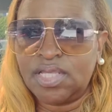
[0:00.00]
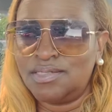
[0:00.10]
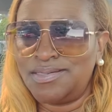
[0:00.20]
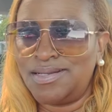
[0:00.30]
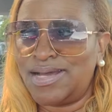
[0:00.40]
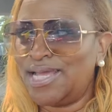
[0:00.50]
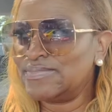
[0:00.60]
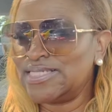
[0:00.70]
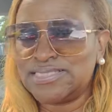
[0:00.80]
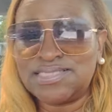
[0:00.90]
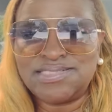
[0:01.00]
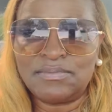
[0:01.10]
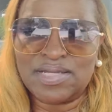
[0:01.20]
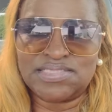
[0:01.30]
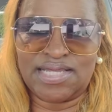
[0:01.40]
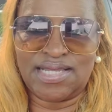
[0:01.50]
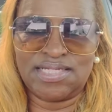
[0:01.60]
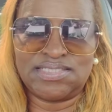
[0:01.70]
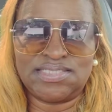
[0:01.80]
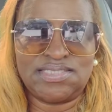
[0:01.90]
you know, I have to listen to my
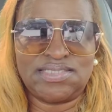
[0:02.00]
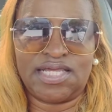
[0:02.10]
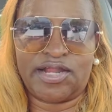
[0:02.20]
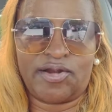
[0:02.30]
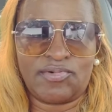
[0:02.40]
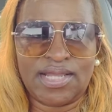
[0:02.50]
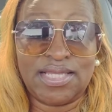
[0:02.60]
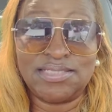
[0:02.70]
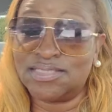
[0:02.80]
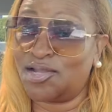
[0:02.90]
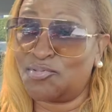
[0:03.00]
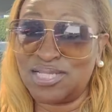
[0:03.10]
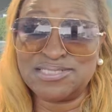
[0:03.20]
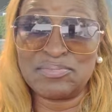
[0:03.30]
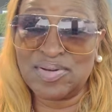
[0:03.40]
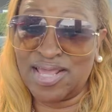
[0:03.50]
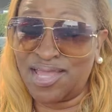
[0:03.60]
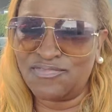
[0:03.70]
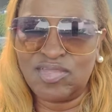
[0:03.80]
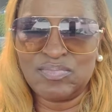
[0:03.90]
scientists that I raised. I raised a
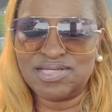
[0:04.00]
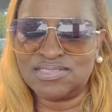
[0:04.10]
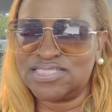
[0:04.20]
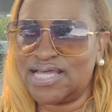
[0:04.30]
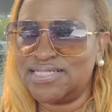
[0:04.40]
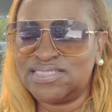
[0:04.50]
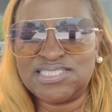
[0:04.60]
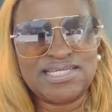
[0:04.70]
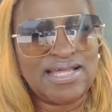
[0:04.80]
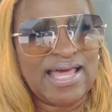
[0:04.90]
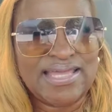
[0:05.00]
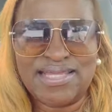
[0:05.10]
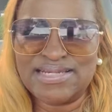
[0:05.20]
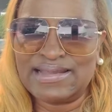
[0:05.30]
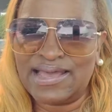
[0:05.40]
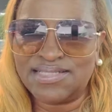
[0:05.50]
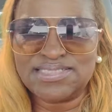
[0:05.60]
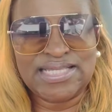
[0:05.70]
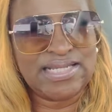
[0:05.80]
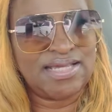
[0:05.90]
black female scientist. Y'all, I cannot
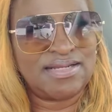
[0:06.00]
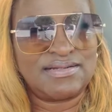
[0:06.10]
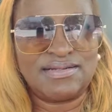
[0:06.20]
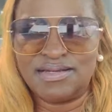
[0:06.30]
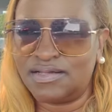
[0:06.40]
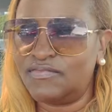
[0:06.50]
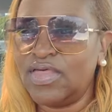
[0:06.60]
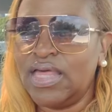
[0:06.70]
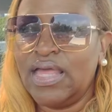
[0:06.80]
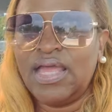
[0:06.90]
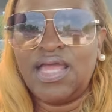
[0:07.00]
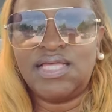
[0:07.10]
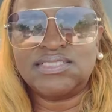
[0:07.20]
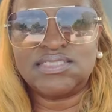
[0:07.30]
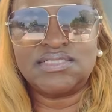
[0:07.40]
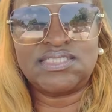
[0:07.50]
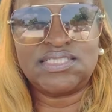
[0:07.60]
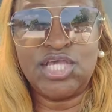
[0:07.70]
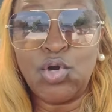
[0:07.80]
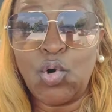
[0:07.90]
say that enough. As a
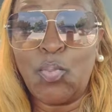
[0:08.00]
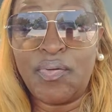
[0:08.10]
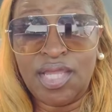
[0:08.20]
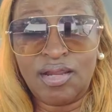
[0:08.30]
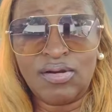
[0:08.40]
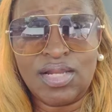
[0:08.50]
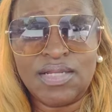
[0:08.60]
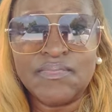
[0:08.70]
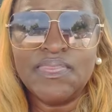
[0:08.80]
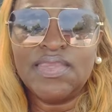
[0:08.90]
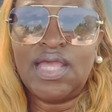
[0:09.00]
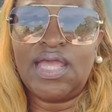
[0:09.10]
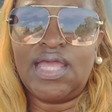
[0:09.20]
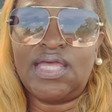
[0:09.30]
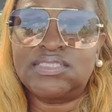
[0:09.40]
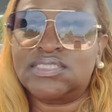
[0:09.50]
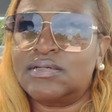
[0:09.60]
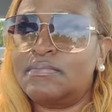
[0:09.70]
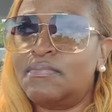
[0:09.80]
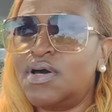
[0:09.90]
single parent, as
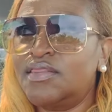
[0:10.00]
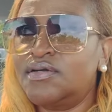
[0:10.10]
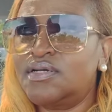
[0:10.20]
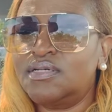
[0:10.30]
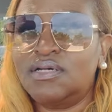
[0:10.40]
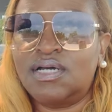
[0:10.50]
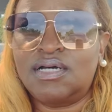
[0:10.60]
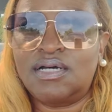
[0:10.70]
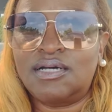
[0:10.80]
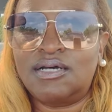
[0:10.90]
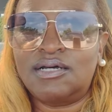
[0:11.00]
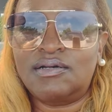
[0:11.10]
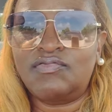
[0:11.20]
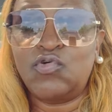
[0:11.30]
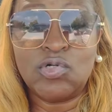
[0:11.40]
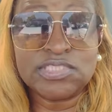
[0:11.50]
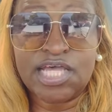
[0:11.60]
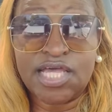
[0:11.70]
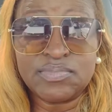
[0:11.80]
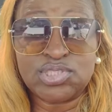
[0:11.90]
a mother, a
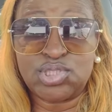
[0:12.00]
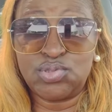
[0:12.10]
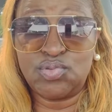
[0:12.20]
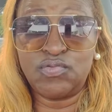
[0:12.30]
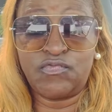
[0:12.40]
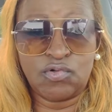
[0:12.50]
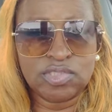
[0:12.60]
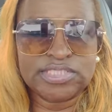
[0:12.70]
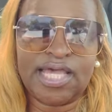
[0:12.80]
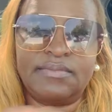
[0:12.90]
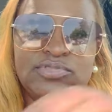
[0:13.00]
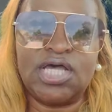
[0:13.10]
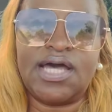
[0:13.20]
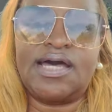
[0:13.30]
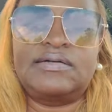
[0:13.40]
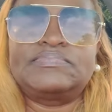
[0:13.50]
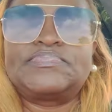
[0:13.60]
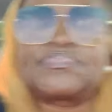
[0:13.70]
full-time student, full-time job,